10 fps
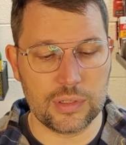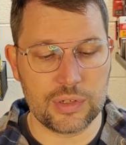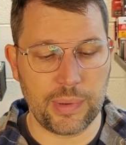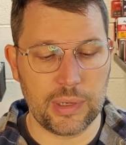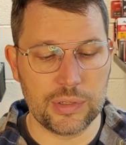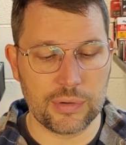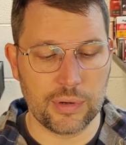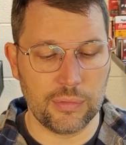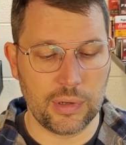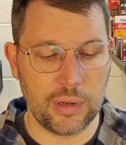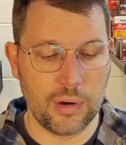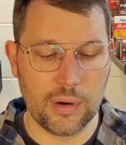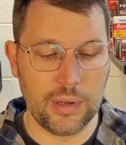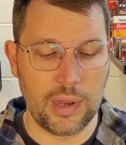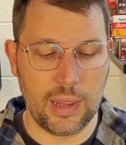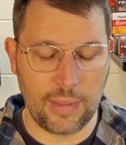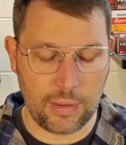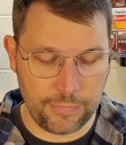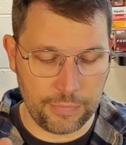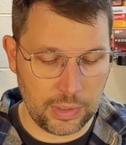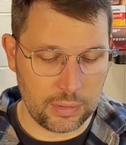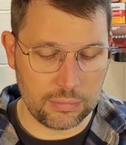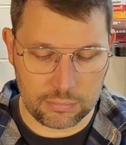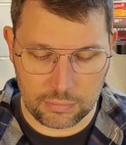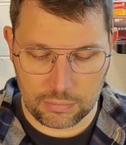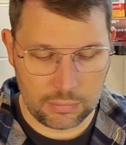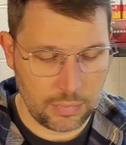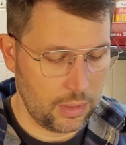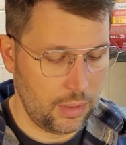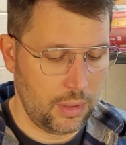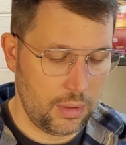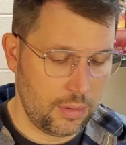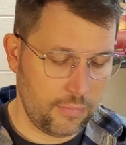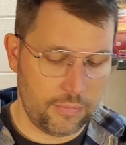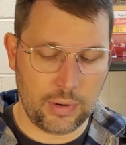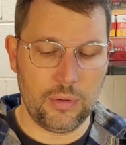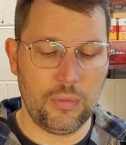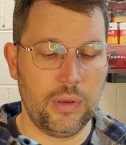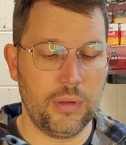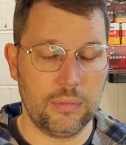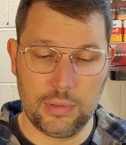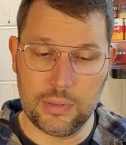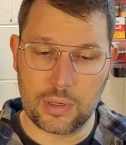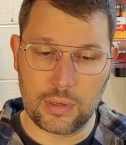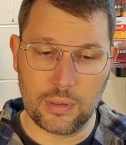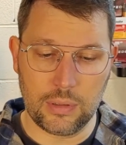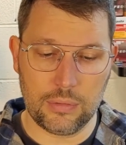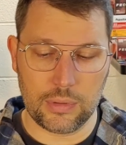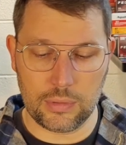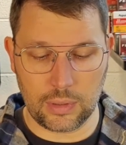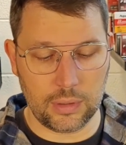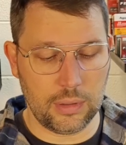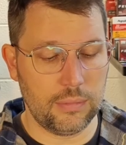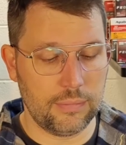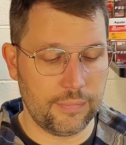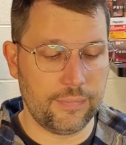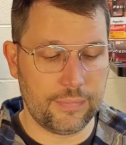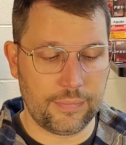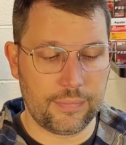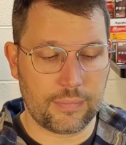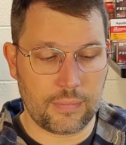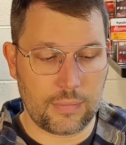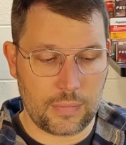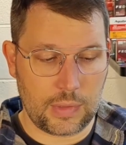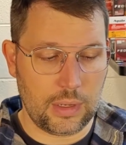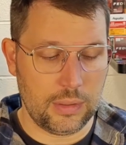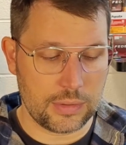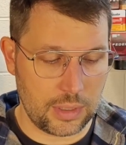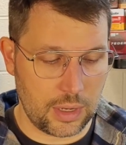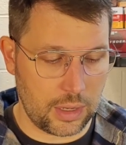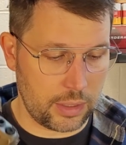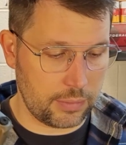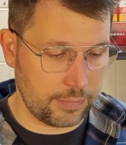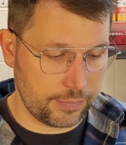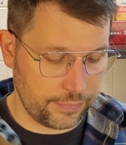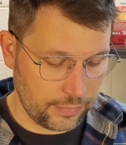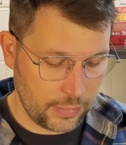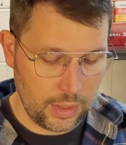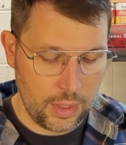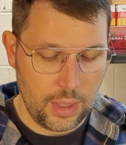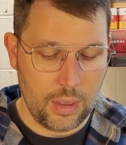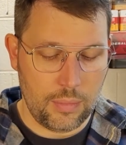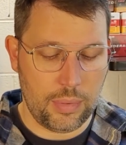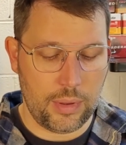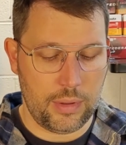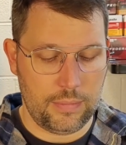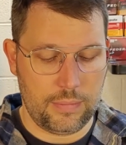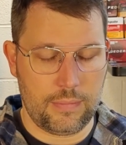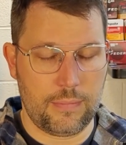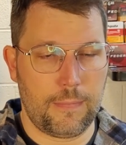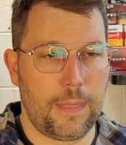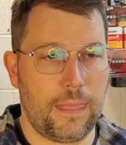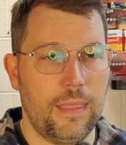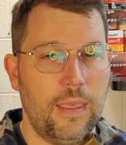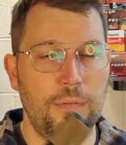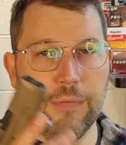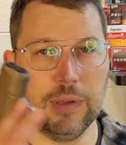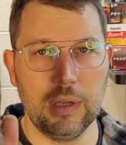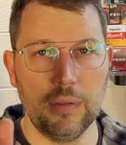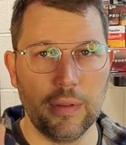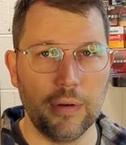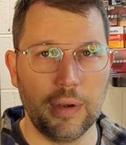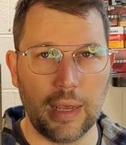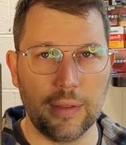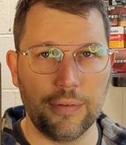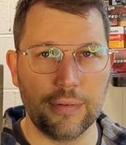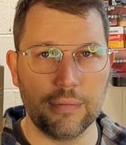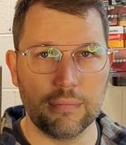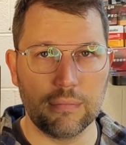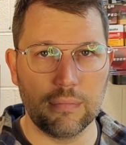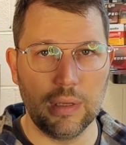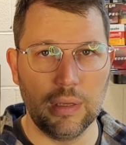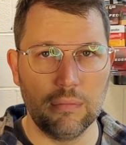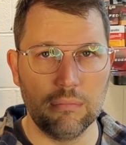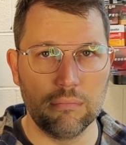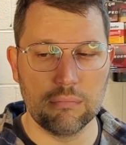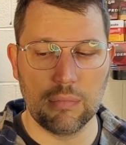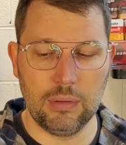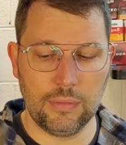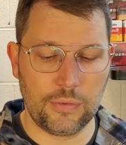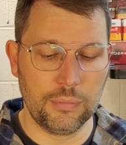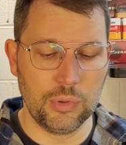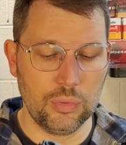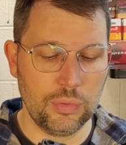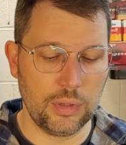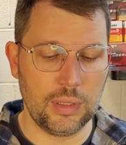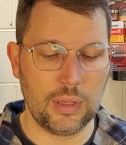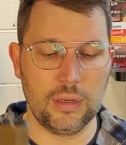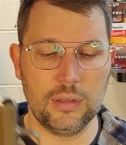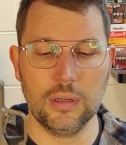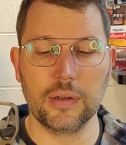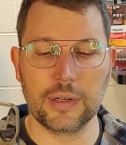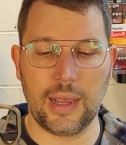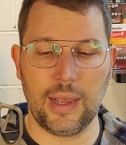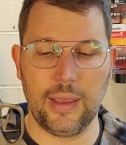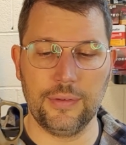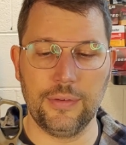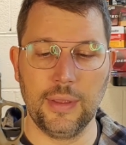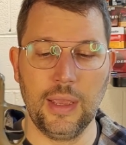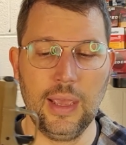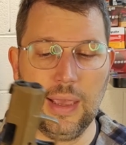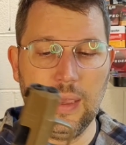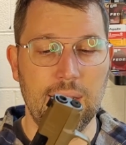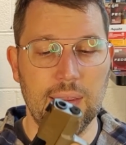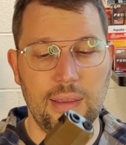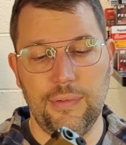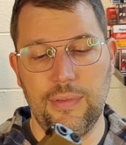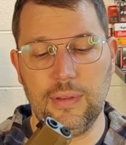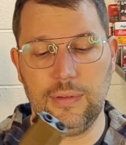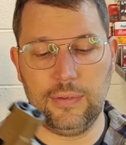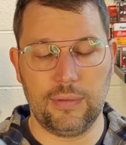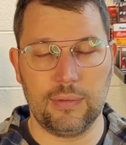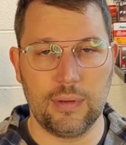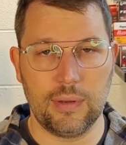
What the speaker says: spacer on here, and they fit very well. These are loaded. The gun is not, but they fit in there nice and smoothly. They look nice. And it gives this